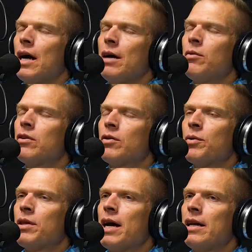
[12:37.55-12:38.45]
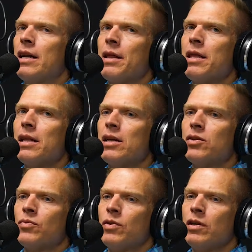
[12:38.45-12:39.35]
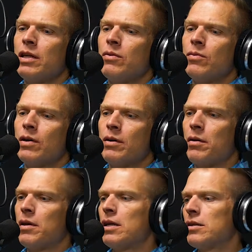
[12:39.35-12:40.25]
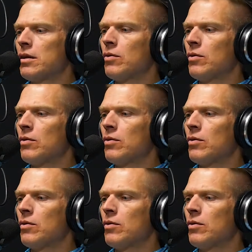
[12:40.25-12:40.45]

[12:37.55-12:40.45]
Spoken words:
I would agree with that, and I think that's really one of the things.